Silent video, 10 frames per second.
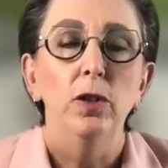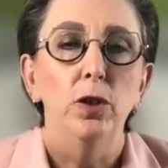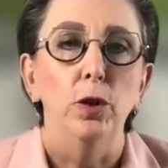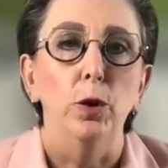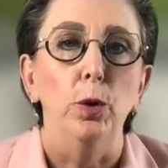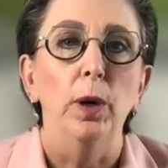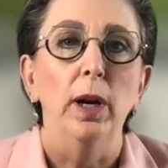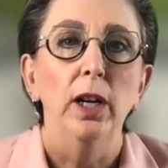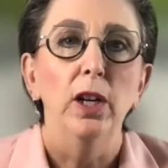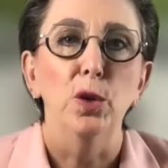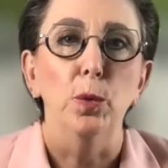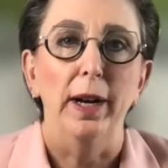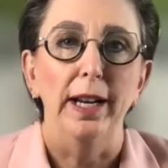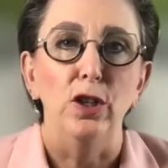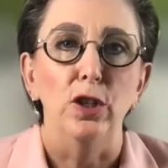to
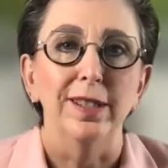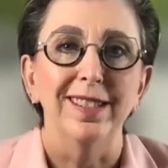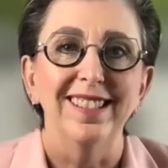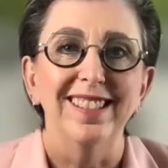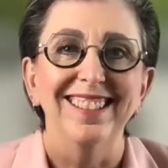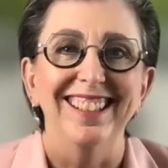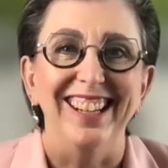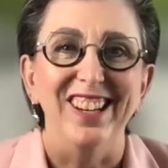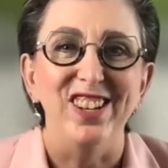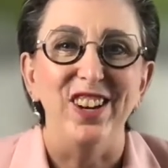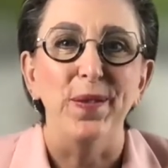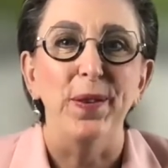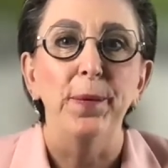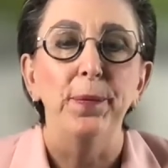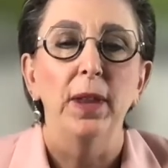courageous leadership.
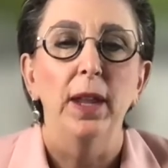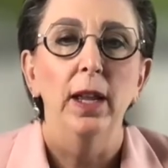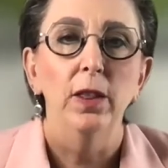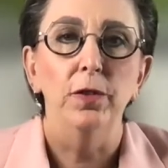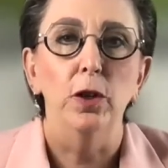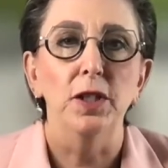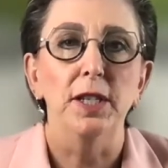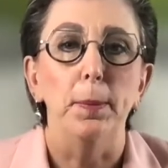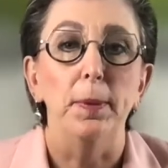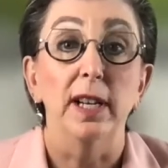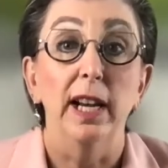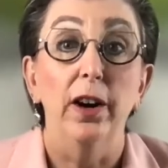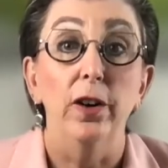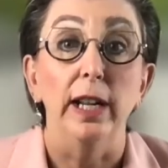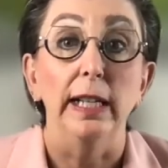First step is
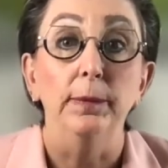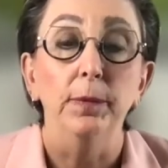clarity.